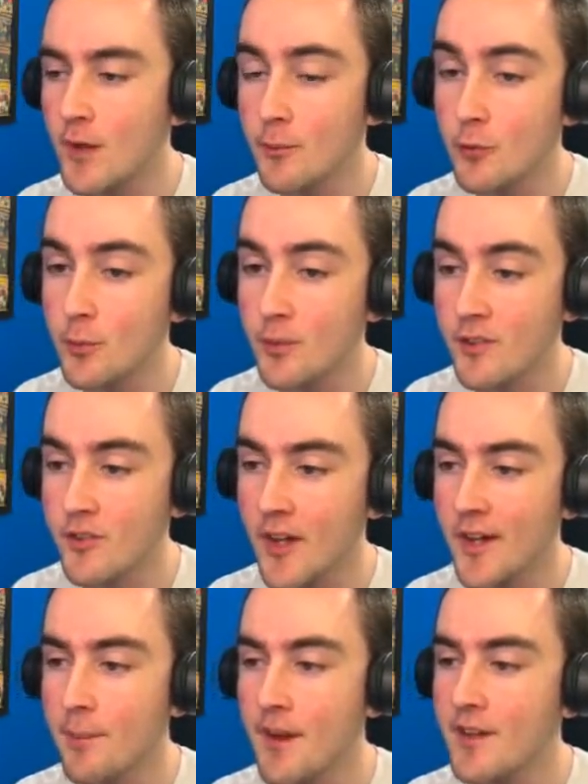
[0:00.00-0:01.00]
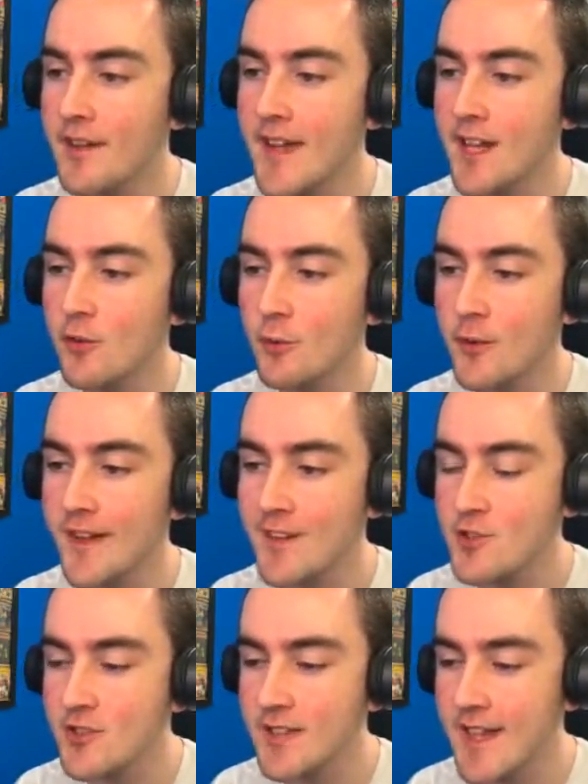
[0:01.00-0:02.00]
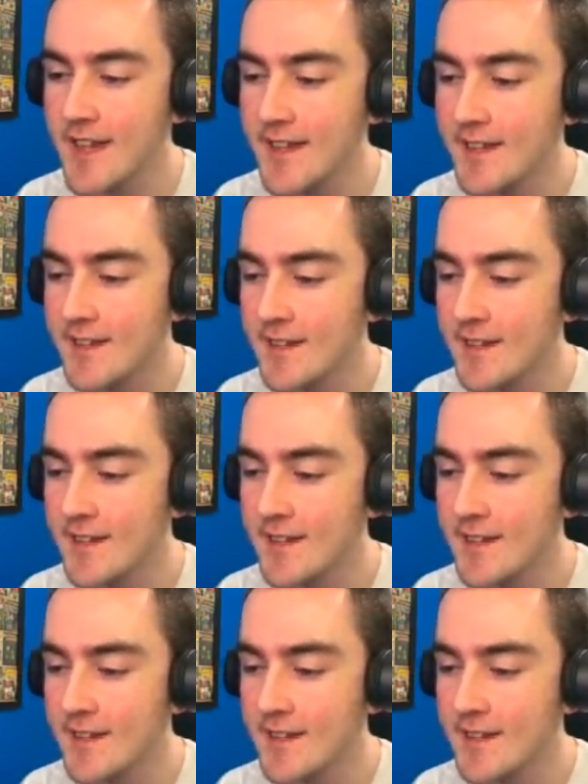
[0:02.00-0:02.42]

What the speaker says: I'm super excited about it, and it's for an extra day.